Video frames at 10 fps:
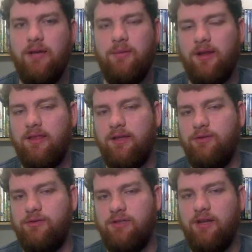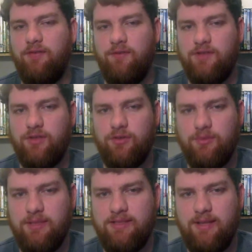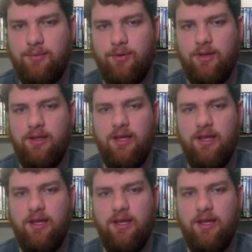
but I thought it was enough of its own to be separate.